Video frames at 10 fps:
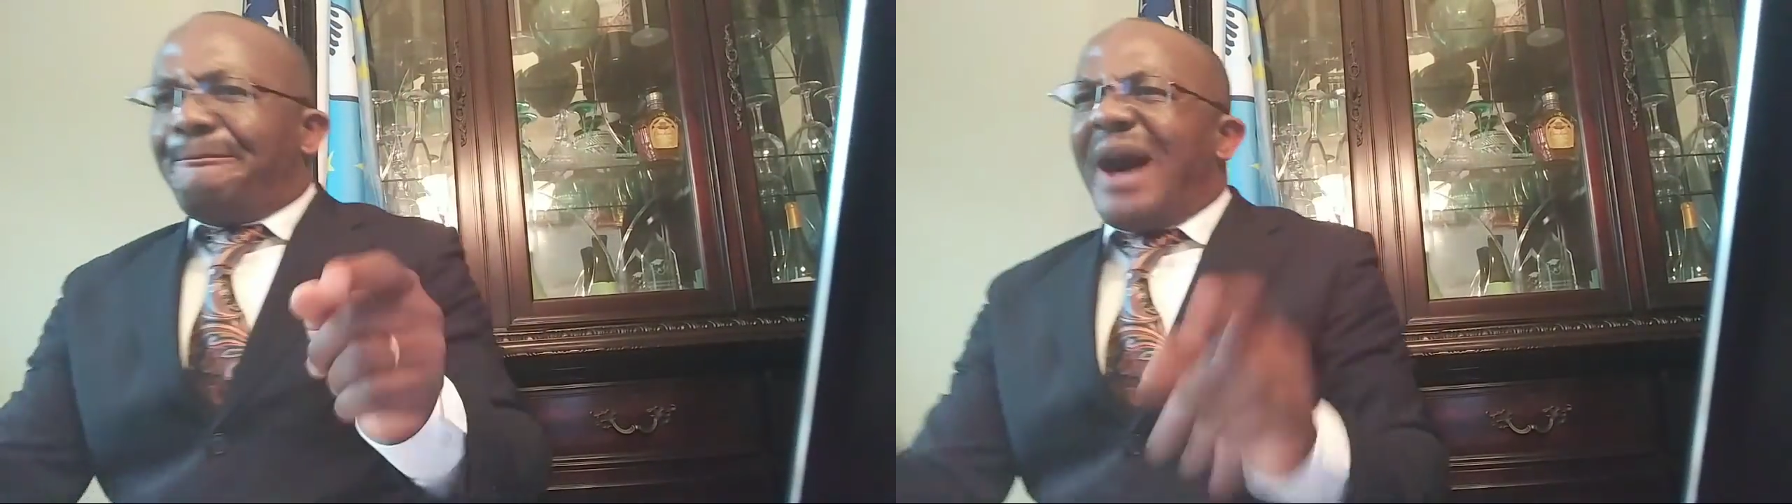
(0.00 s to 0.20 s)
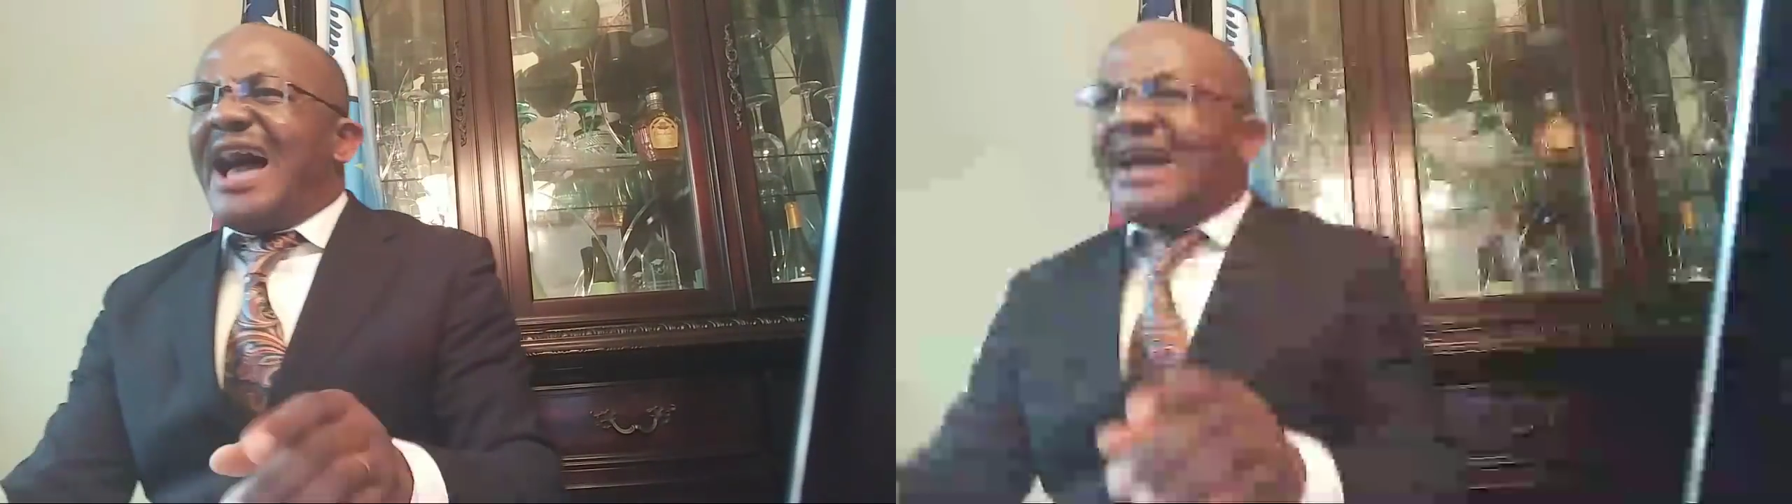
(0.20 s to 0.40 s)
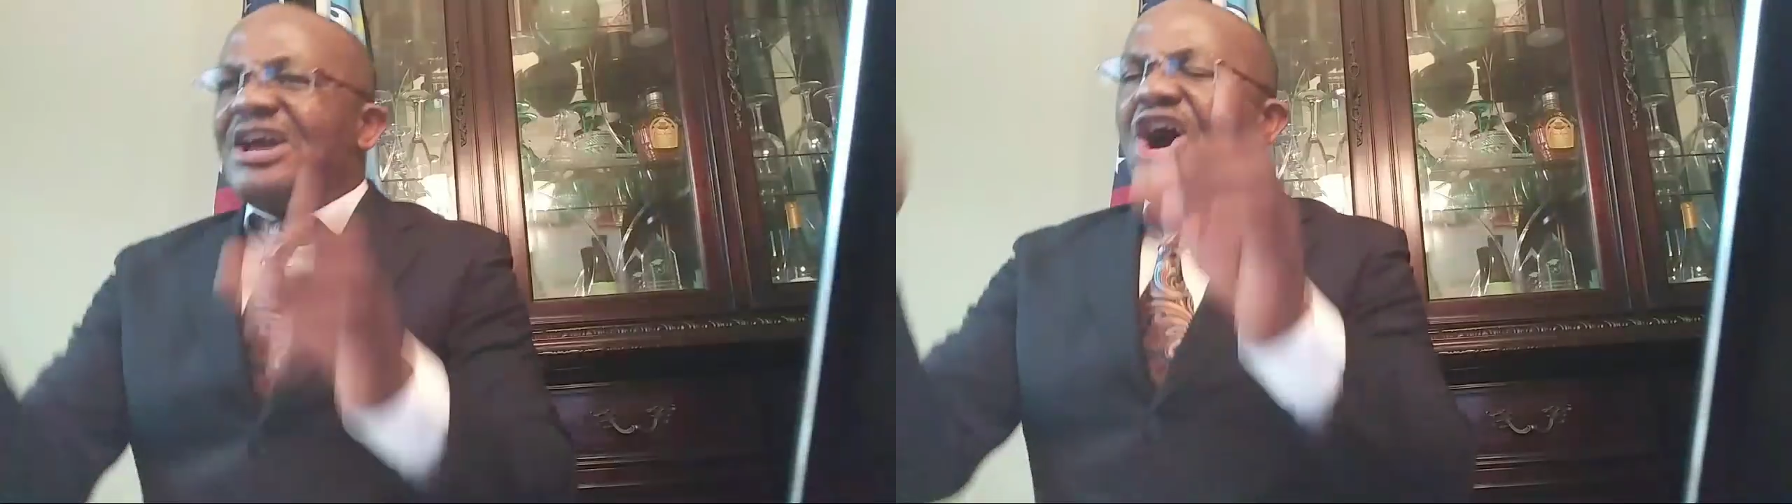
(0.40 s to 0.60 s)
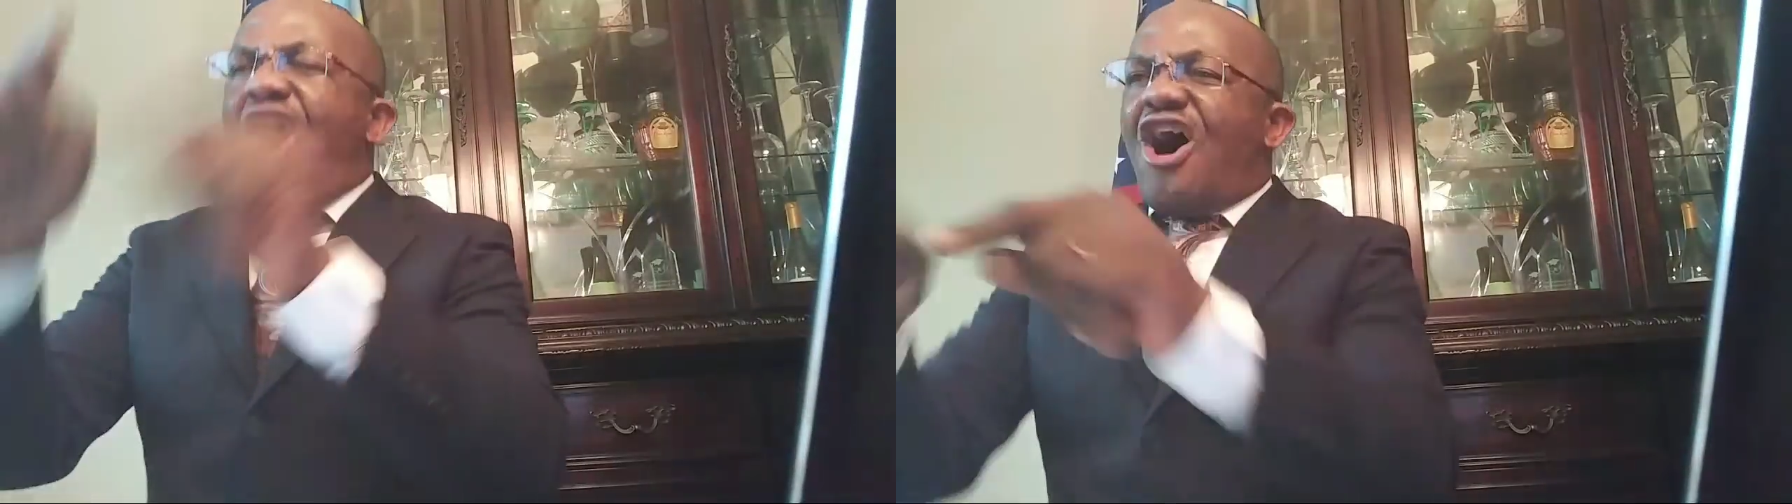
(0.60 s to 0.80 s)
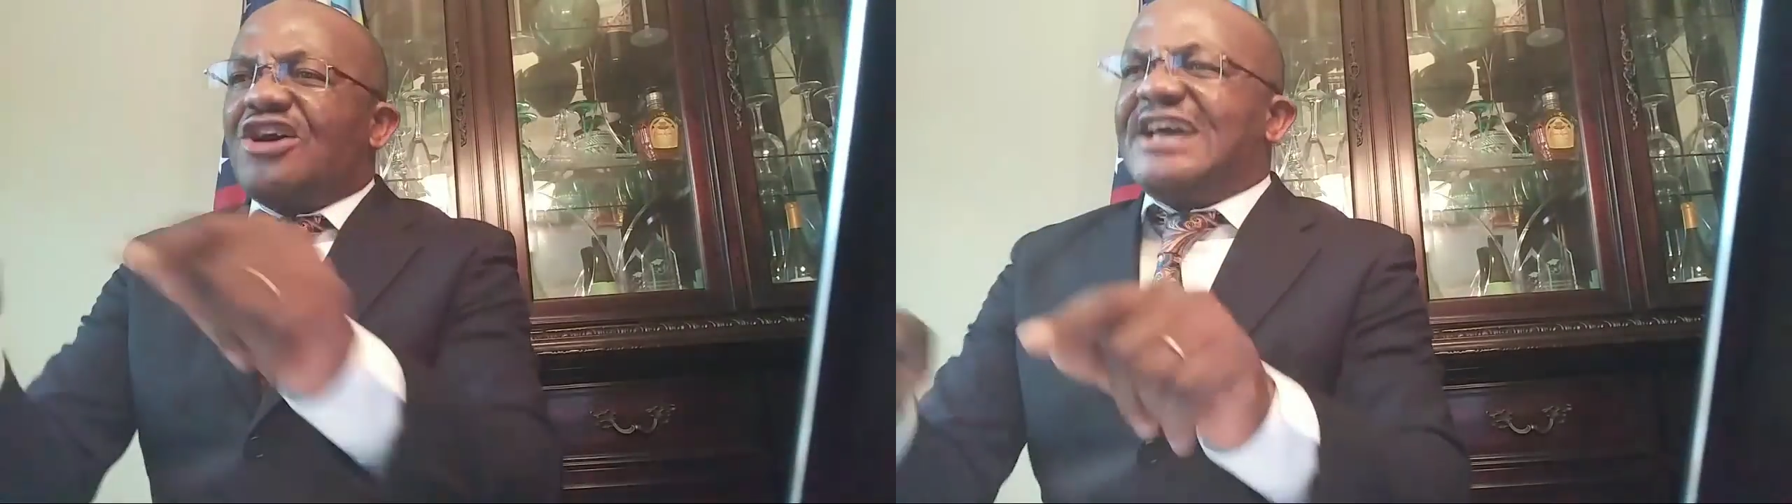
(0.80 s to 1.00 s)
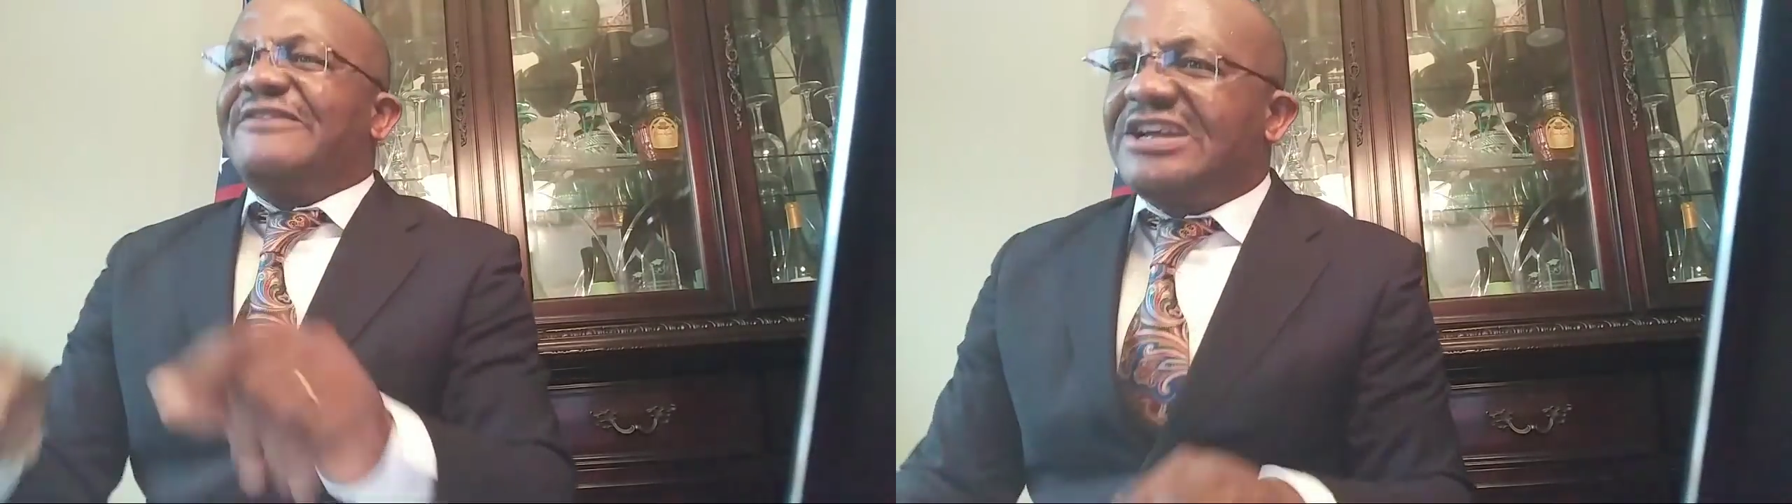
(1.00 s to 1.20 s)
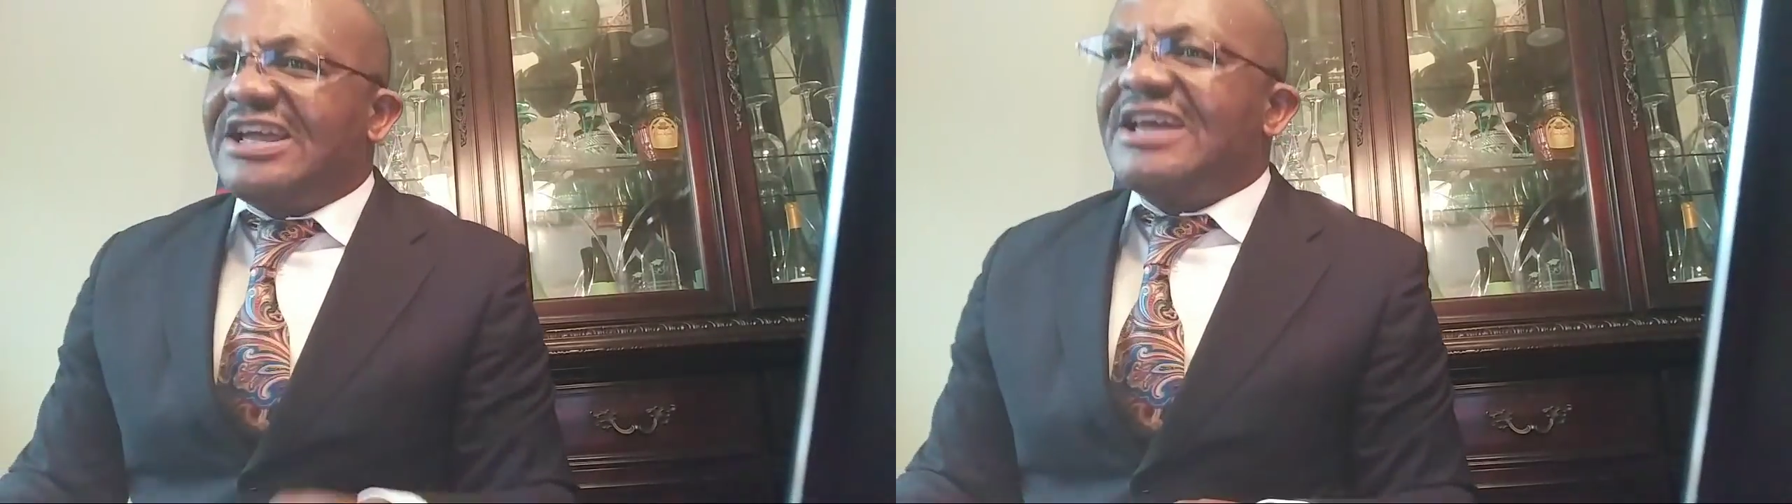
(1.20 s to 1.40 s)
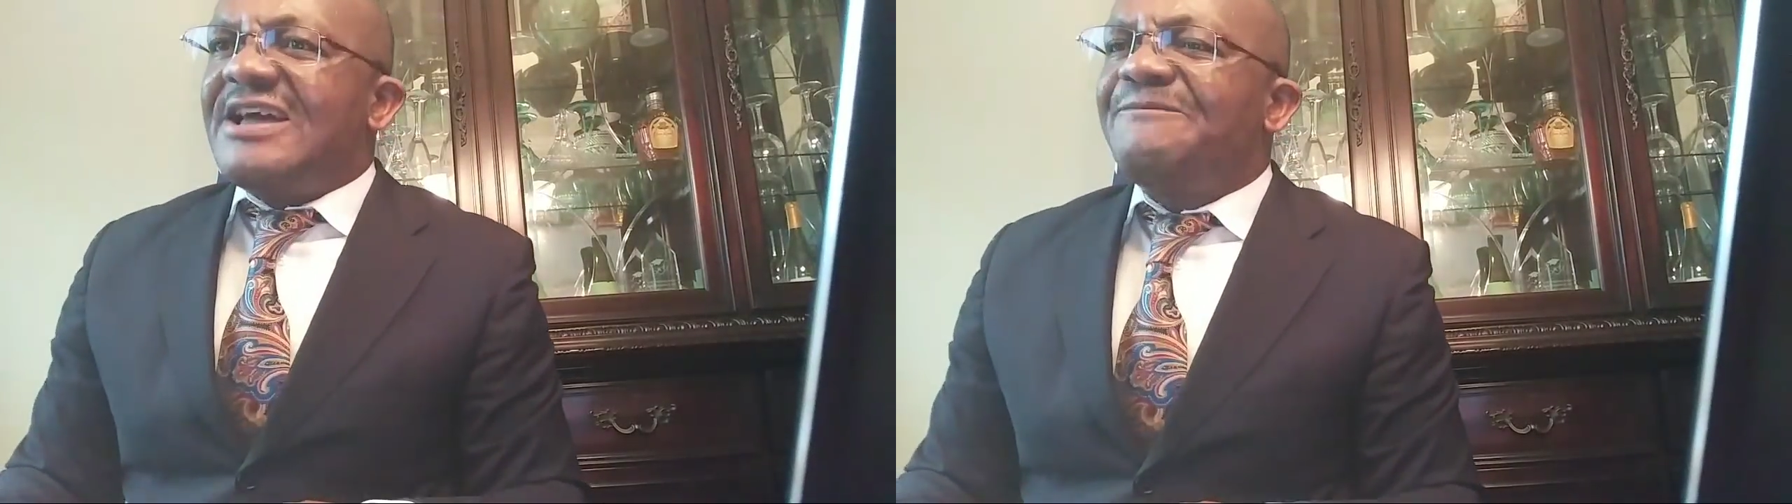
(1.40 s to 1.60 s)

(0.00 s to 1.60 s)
by all the